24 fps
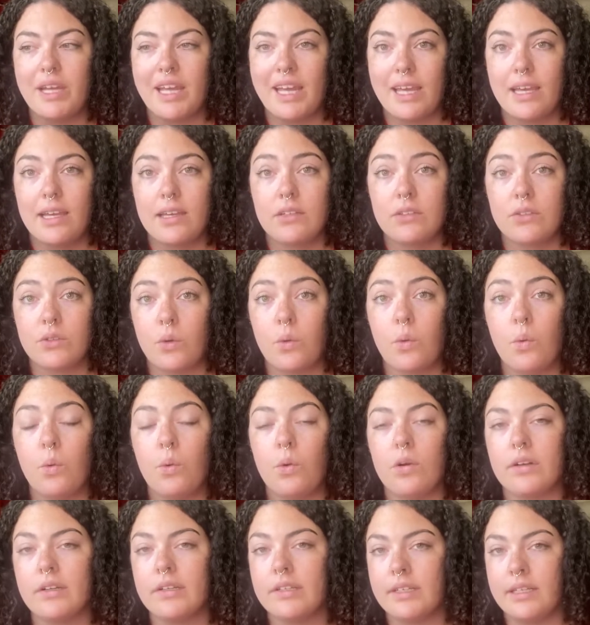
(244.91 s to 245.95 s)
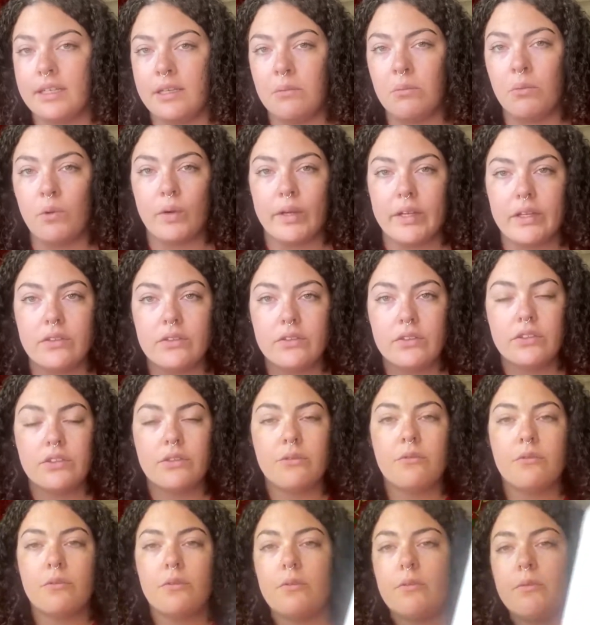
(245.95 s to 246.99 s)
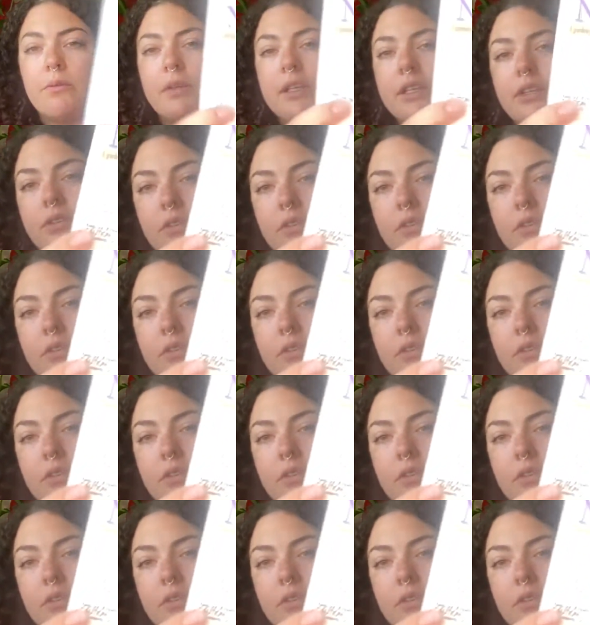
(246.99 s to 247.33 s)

and or neem oil. So when you